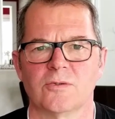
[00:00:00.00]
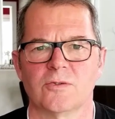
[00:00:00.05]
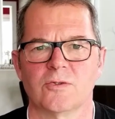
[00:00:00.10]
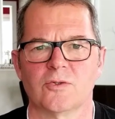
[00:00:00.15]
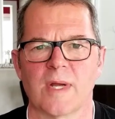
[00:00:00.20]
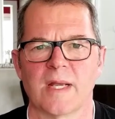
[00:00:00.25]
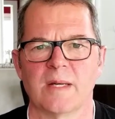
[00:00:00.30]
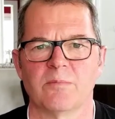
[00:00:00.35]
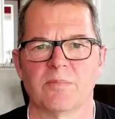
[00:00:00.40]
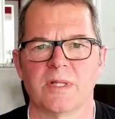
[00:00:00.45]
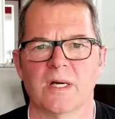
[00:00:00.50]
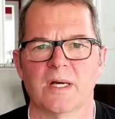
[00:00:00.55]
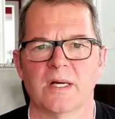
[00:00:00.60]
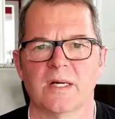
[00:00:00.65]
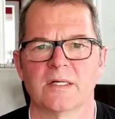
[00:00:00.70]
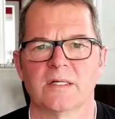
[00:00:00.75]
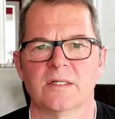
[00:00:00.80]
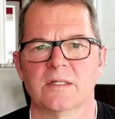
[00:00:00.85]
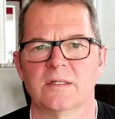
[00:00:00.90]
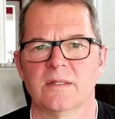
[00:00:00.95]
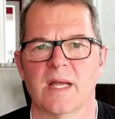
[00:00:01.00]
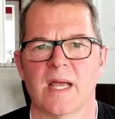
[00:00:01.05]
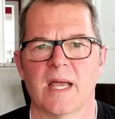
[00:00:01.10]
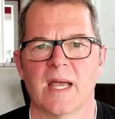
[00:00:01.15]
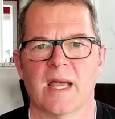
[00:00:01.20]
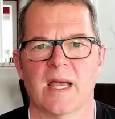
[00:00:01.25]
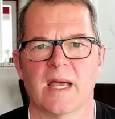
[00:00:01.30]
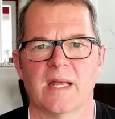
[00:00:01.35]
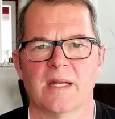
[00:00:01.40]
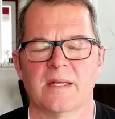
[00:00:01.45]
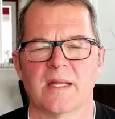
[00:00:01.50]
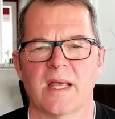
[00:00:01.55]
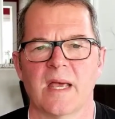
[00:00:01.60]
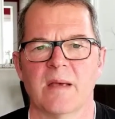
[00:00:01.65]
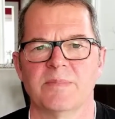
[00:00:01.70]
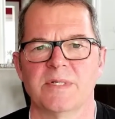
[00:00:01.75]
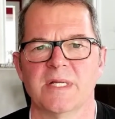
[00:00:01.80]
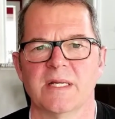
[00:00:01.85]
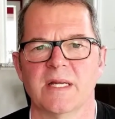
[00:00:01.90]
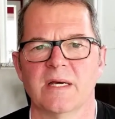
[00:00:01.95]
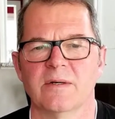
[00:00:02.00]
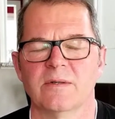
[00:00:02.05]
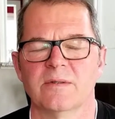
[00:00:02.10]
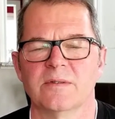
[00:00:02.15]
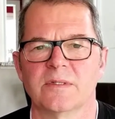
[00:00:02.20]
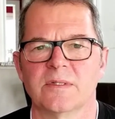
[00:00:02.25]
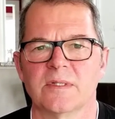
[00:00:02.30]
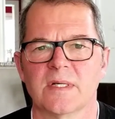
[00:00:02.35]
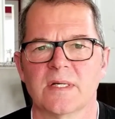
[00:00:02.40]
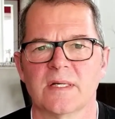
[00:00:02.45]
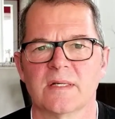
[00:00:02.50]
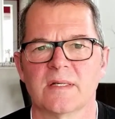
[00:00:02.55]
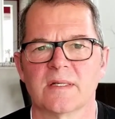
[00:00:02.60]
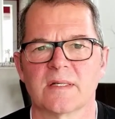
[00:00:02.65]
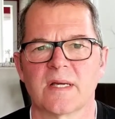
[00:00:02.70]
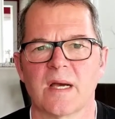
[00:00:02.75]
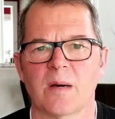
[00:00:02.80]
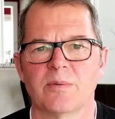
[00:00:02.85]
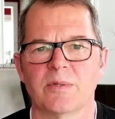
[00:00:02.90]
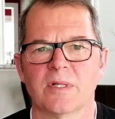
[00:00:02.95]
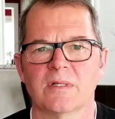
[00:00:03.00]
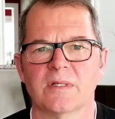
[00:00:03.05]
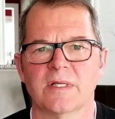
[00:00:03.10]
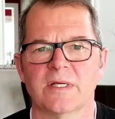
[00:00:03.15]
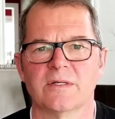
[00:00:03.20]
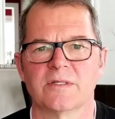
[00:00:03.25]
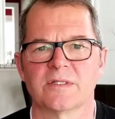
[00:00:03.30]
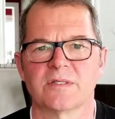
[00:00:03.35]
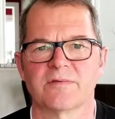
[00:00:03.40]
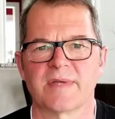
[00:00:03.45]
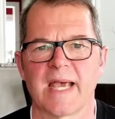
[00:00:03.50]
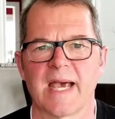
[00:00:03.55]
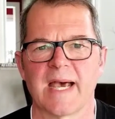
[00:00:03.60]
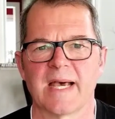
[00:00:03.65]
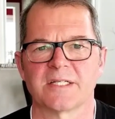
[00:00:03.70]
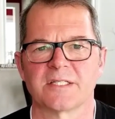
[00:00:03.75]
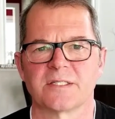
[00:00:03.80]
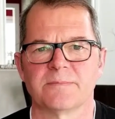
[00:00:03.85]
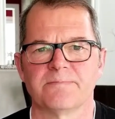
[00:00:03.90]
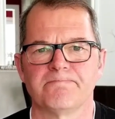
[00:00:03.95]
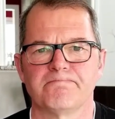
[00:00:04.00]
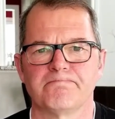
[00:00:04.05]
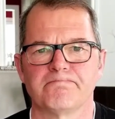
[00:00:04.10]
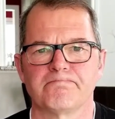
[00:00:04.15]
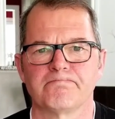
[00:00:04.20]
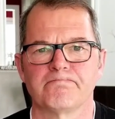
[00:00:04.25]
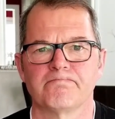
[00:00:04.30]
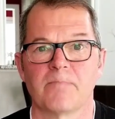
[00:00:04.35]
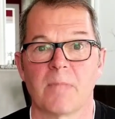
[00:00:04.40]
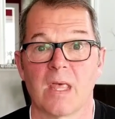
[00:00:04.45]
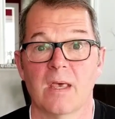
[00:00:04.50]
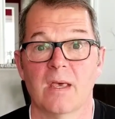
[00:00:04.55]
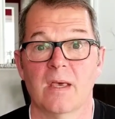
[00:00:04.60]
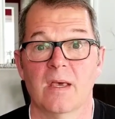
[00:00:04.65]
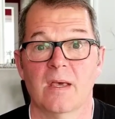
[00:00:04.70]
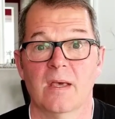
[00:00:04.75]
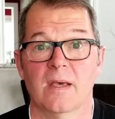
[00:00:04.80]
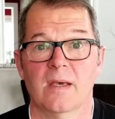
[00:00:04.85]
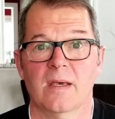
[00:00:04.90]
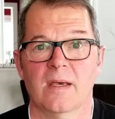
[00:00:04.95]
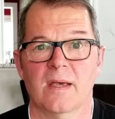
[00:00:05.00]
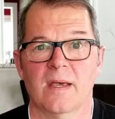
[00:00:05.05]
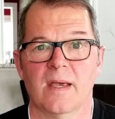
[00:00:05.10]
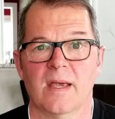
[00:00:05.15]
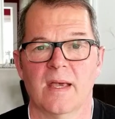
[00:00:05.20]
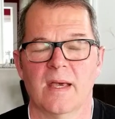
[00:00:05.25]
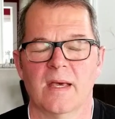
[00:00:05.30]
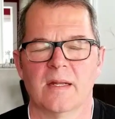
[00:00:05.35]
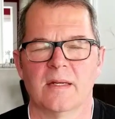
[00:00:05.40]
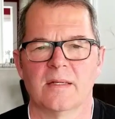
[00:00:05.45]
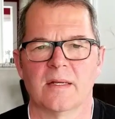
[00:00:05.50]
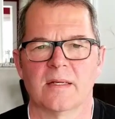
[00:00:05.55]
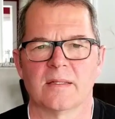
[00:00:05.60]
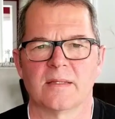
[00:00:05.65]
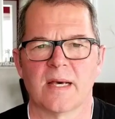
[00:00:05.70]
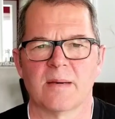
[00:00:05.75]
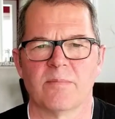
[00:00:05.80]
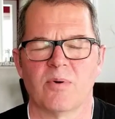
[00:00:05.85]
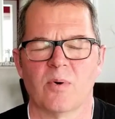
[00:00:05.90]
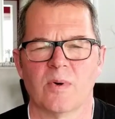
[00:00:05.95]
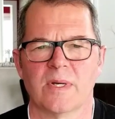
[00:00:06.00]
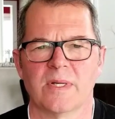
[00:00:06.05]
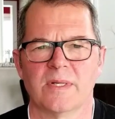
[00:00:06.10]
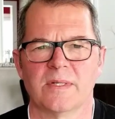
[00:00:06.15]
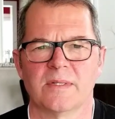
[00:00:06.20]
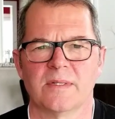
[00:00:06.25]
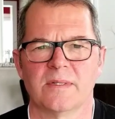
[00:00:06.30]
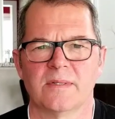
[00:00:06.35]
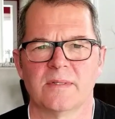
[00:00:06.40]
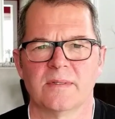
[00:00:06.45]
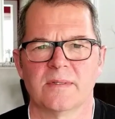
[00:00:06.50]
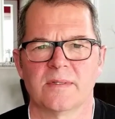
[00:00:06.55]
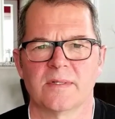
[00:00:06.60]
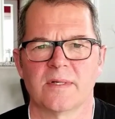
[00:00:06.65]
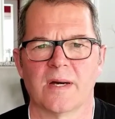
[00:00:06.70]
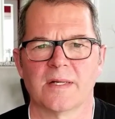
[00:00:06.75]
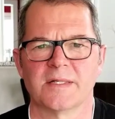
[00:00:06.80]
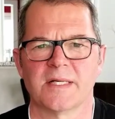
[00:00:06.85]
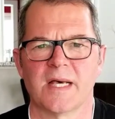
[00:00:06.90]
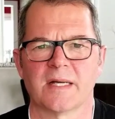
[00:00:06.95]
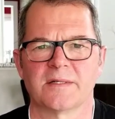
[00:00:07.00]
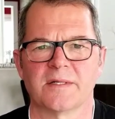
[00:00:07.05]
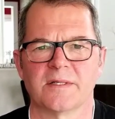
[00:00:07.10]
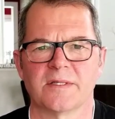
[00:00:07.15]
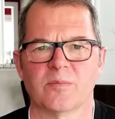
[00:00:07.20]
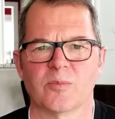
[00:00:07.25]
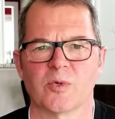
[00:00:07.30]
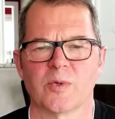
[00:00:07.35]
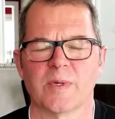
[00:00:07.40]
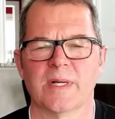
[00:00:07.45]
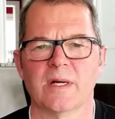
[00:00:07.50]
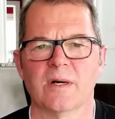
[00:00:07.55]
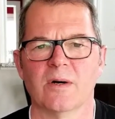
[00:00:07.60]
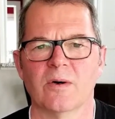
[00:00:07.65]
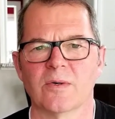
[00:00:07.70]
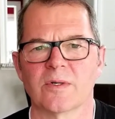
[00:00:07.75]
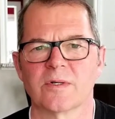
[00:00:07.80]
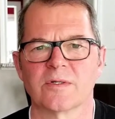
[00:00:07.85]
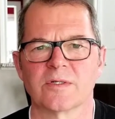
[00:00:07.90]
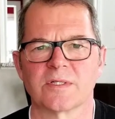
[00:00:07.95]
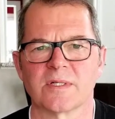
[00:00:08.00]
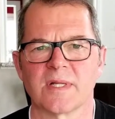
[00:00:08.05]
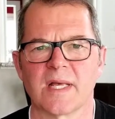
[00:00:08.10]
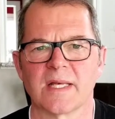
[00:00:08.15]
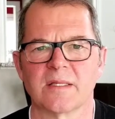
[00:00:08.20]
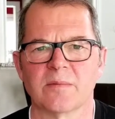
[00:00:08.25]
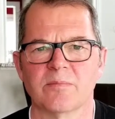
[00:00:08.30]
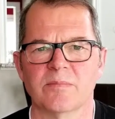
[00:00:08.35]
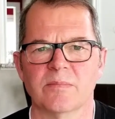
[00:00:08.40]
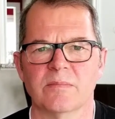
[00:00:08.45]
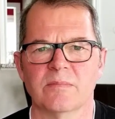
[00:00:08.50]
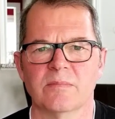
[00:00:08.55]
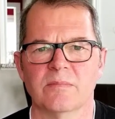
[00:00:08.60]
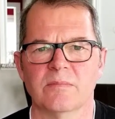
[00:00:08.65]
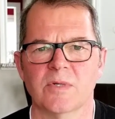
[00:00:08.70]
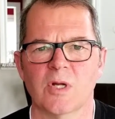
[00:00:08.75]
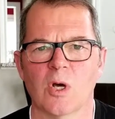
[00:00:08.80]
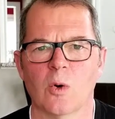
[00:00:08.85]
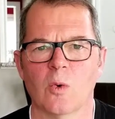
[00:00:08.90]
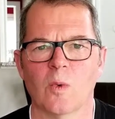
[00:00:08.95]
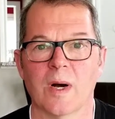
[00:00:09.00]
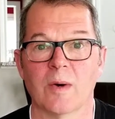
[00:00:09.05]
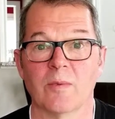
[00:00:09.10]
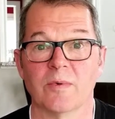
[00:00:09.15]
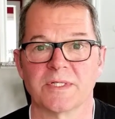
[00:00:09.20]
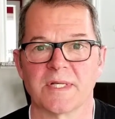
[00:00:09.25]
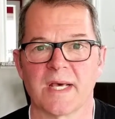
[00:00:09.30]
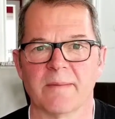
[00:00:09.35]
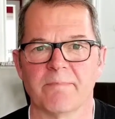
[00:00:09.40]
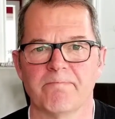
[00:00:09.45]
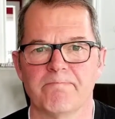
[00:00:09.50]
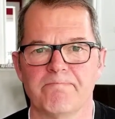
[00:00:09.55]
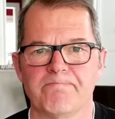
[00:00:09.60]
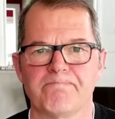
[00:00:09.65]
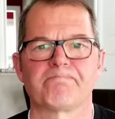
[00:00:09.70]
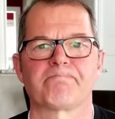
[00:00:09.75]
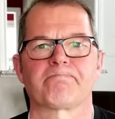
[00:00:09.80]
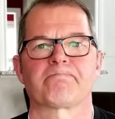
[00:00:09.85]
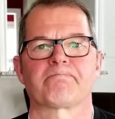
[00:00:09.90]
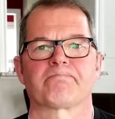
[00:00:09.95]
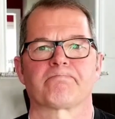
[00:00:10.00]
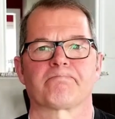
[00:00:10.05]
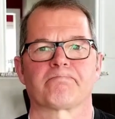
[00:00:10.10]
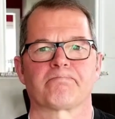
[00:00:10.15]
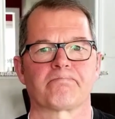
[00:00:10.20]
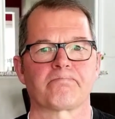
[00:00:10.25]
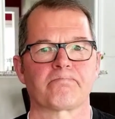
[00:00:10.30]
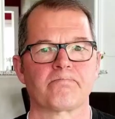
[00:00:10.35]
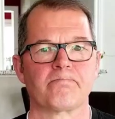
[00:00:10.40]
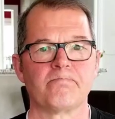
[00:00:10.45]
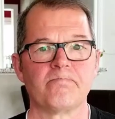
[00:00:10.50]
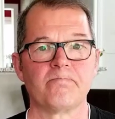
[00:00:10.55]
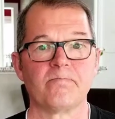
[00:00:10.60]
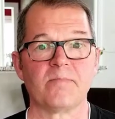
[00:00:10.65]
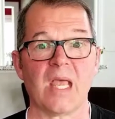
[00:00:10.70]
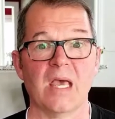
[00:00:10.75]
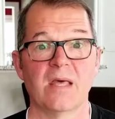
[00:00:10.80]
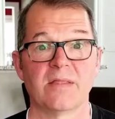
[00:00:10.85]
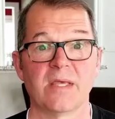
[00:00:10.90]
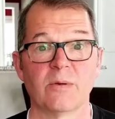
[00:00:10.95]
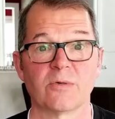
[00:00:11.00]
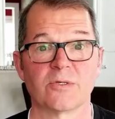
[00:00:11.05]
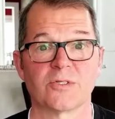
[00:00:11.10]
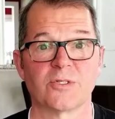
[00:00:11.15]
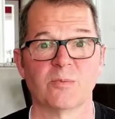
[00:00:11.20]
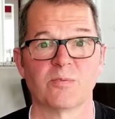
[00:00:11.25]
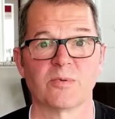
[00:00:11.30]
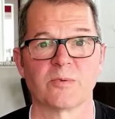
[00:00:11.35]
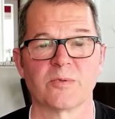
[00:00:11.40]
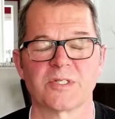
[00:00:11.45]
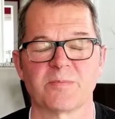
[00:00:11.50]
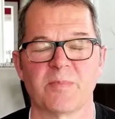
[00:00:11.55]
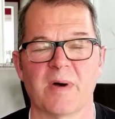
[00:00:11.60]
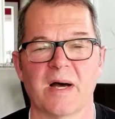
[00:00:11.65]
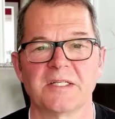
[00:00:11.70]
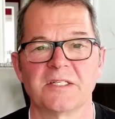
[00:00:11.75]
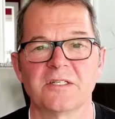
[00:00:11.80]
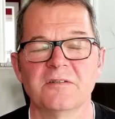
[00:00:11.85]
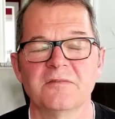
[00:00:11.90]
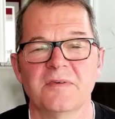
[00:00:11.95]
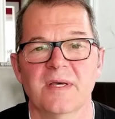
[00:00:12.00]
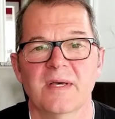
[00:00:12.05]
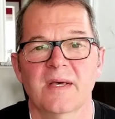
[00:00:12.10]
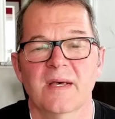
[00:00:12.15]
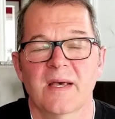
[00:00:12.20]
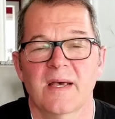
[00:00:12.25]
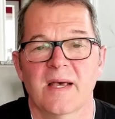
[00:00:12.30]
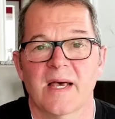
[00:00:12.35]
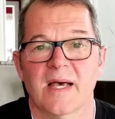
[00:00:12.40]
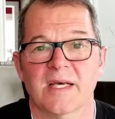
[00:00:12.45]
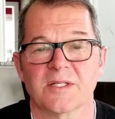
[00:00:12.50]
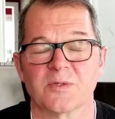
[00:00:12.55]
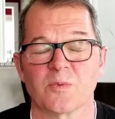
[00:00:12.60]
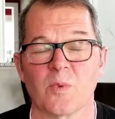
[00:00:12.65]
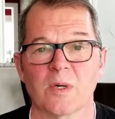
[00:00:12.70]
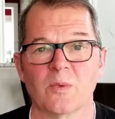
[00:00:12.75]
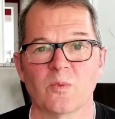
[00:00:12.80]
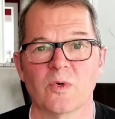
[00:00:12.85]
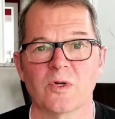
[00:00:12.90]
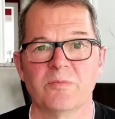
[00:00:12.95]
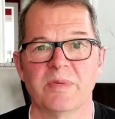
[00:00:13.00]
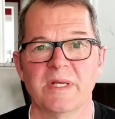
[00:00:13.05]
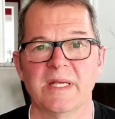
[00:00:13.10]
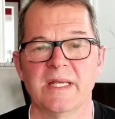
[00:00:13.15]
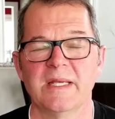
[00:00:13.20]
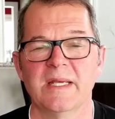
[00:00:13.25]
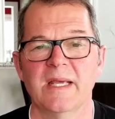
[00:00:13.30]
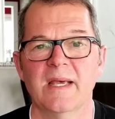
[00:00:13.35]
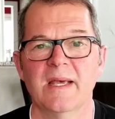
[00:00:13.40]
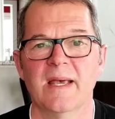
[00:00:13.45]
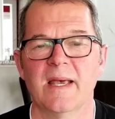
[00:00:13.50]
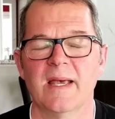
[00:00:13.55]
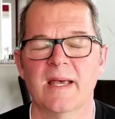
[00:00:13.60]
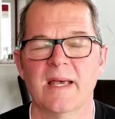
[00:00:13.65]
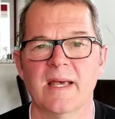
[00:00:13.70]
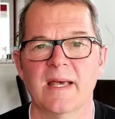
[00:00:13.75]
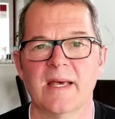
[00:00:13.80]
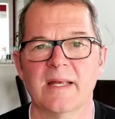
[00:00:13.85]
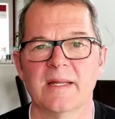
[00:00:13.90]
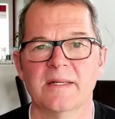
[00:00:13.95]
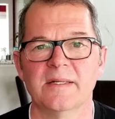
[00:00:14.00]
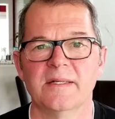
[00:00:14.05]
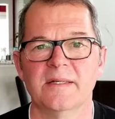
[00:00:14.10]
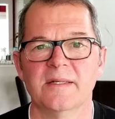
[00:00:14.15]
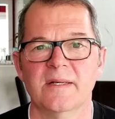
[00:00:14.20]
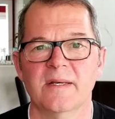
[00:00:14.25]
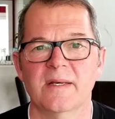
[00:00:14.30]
drain plug, and emptied out a couple of liters of gas. And at that point, contacted the marina owners and let them know what was up. They were super responsive, as one would be, and